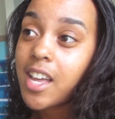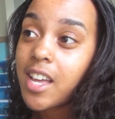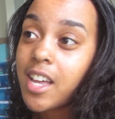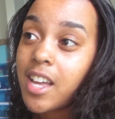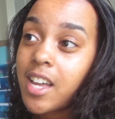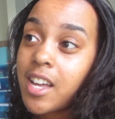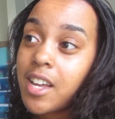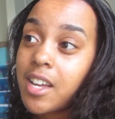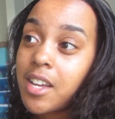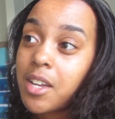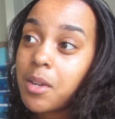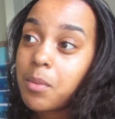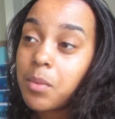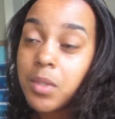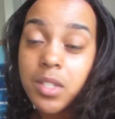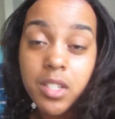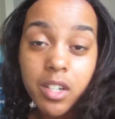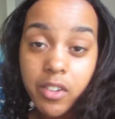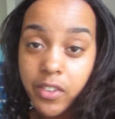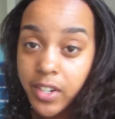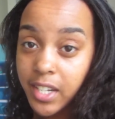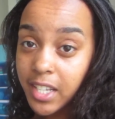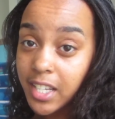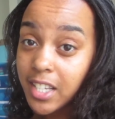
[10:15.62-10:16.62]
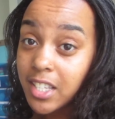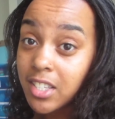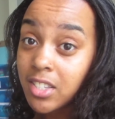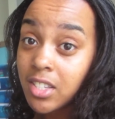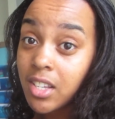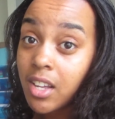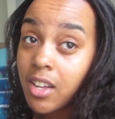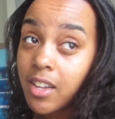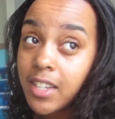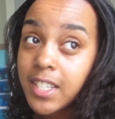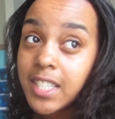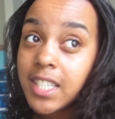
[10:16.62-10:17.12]
I was already
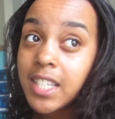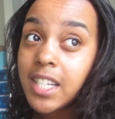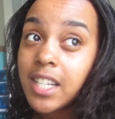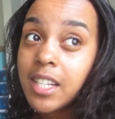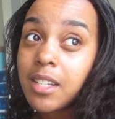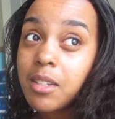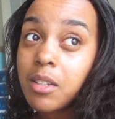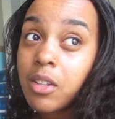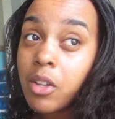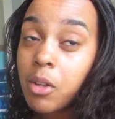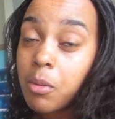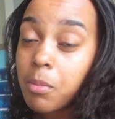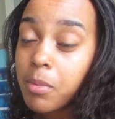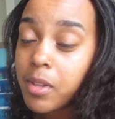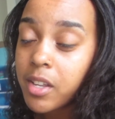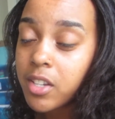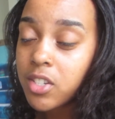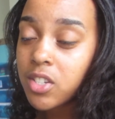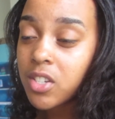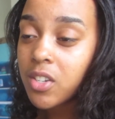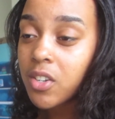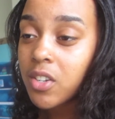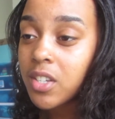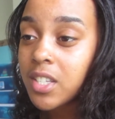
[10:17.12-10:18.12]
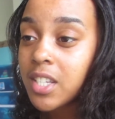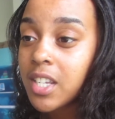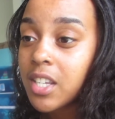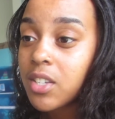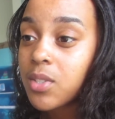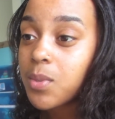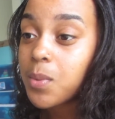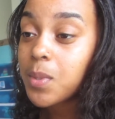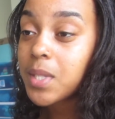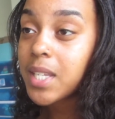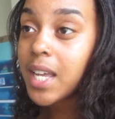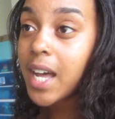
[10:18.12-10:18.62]
exhausted low blood sugars
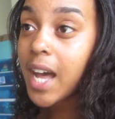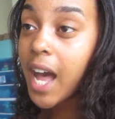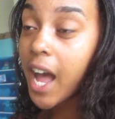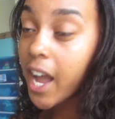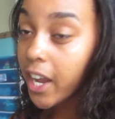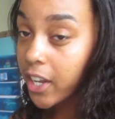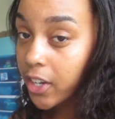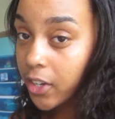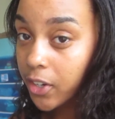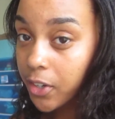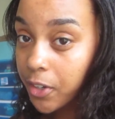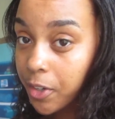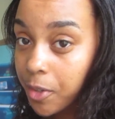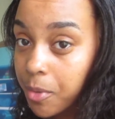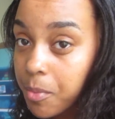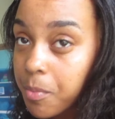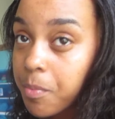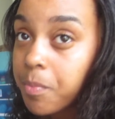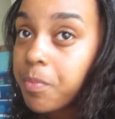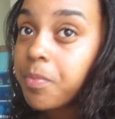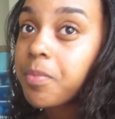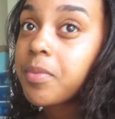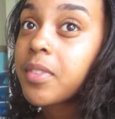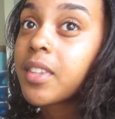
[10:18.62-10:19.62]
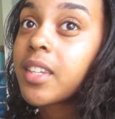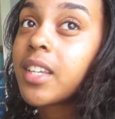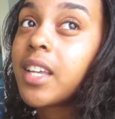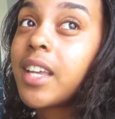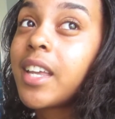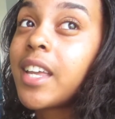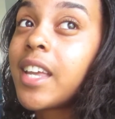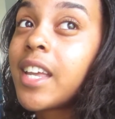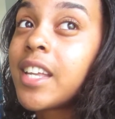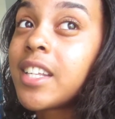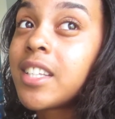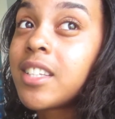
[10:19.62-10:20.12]
get you tired
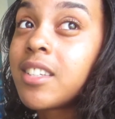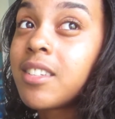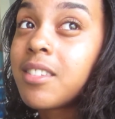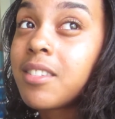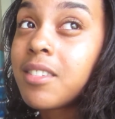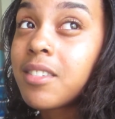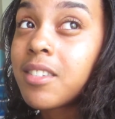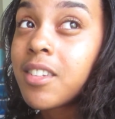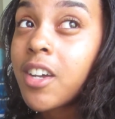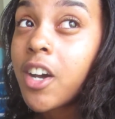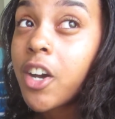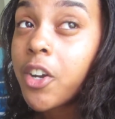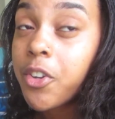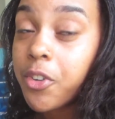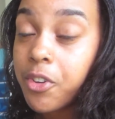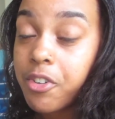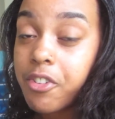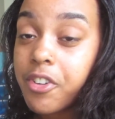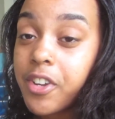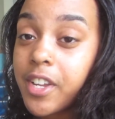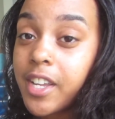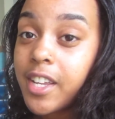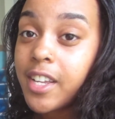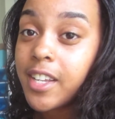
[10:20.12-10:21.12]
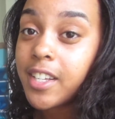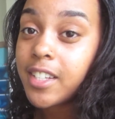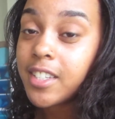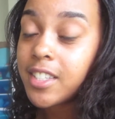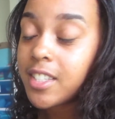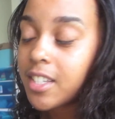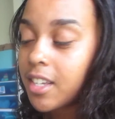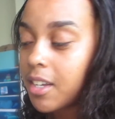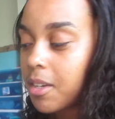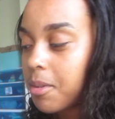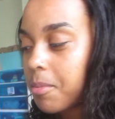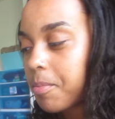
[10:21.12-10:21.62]
and hungry
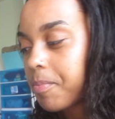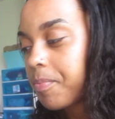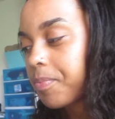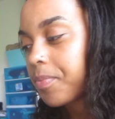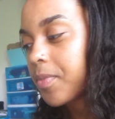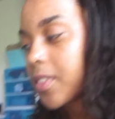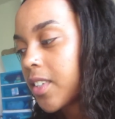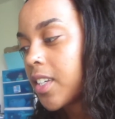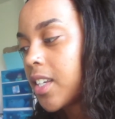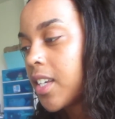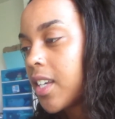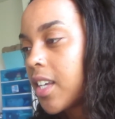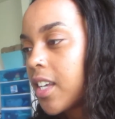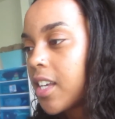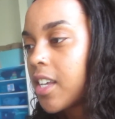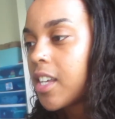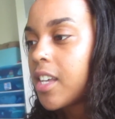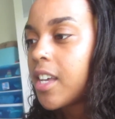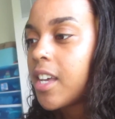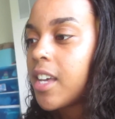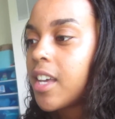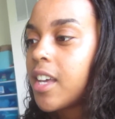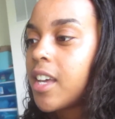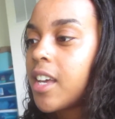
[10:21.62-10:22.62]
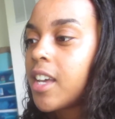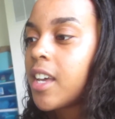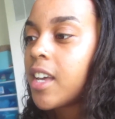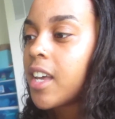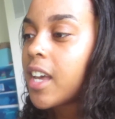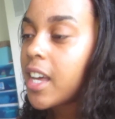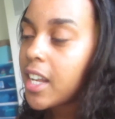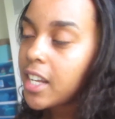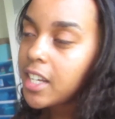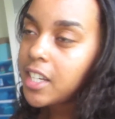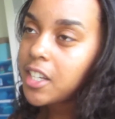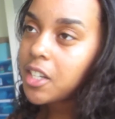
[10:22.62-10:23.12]
so
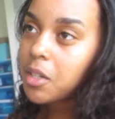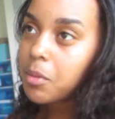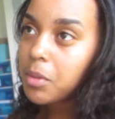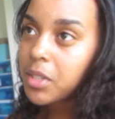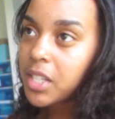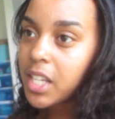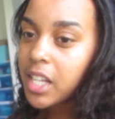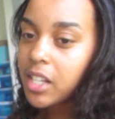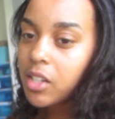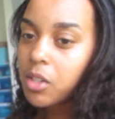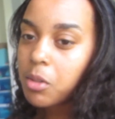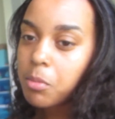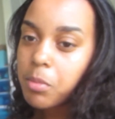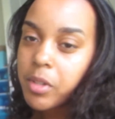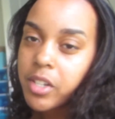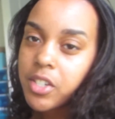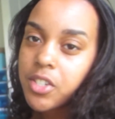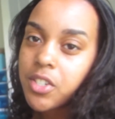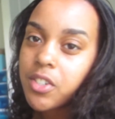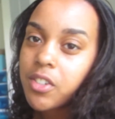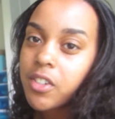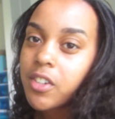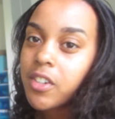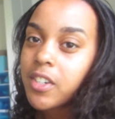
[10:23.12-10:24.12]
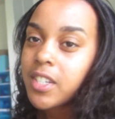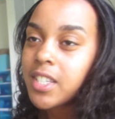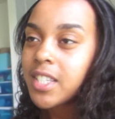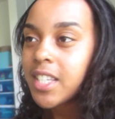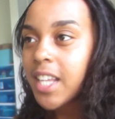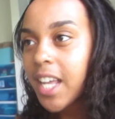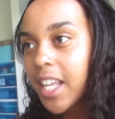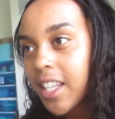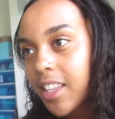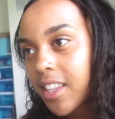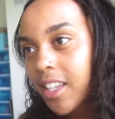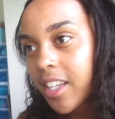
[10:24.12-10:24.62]
had to deal with that low blood sugar
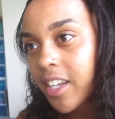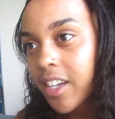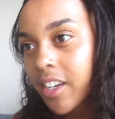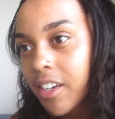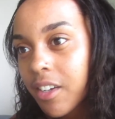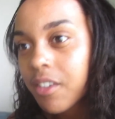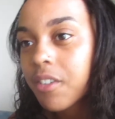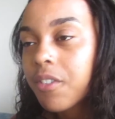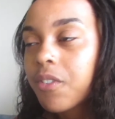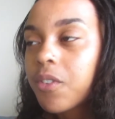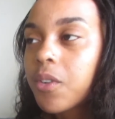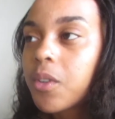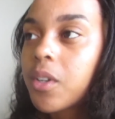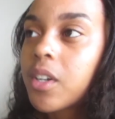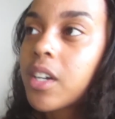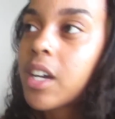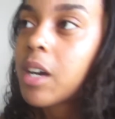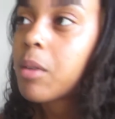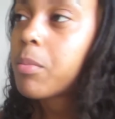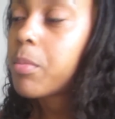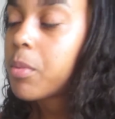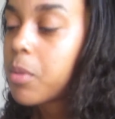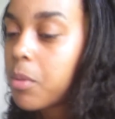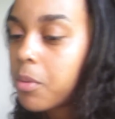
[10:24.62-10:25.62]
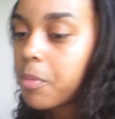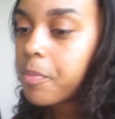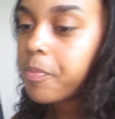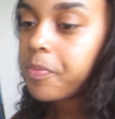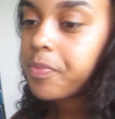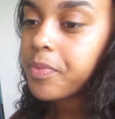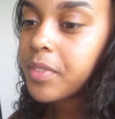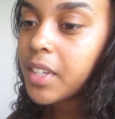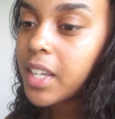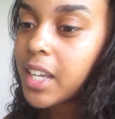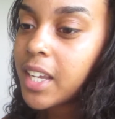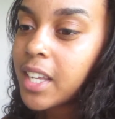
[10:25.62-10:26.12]
sat there for a couple
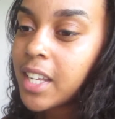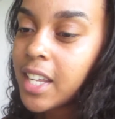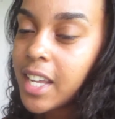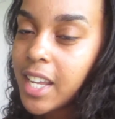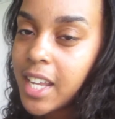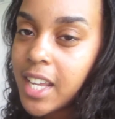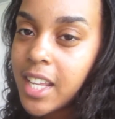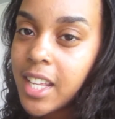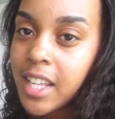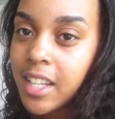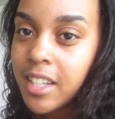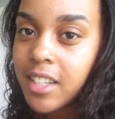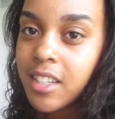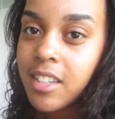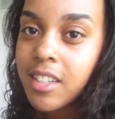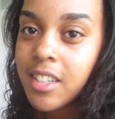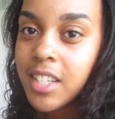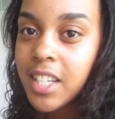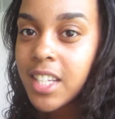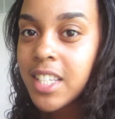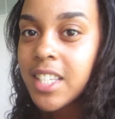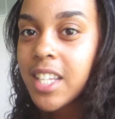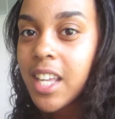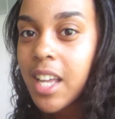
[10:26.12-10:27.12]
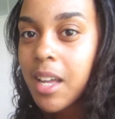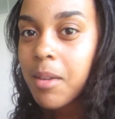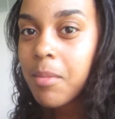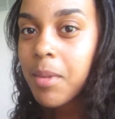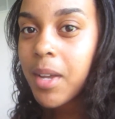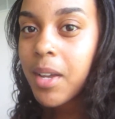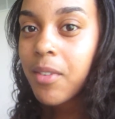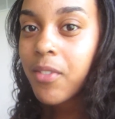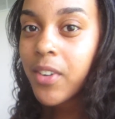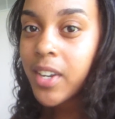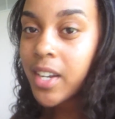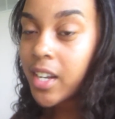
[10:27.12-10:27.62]
and I had this time
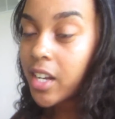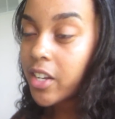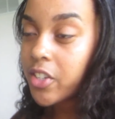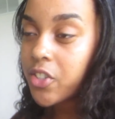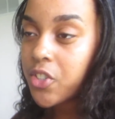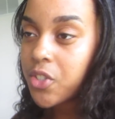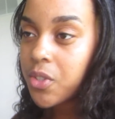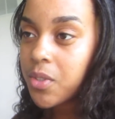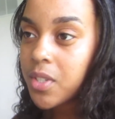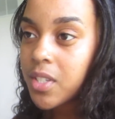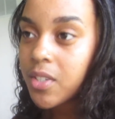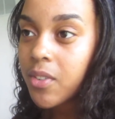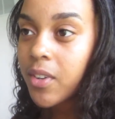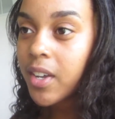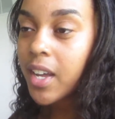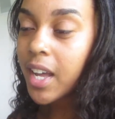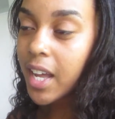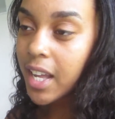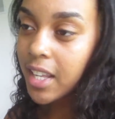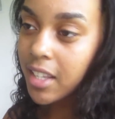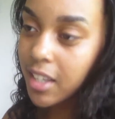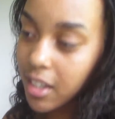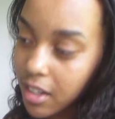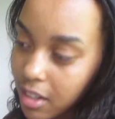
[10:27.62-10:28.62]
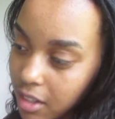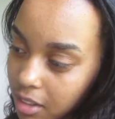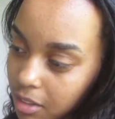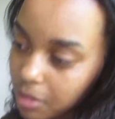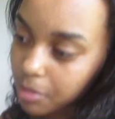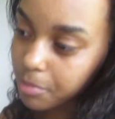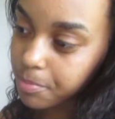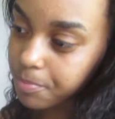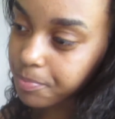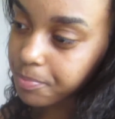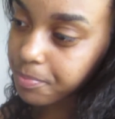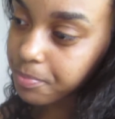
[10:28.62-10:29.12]
I ran out of juice so I
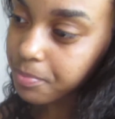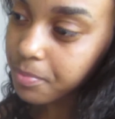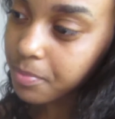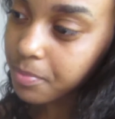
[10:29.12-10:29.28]
um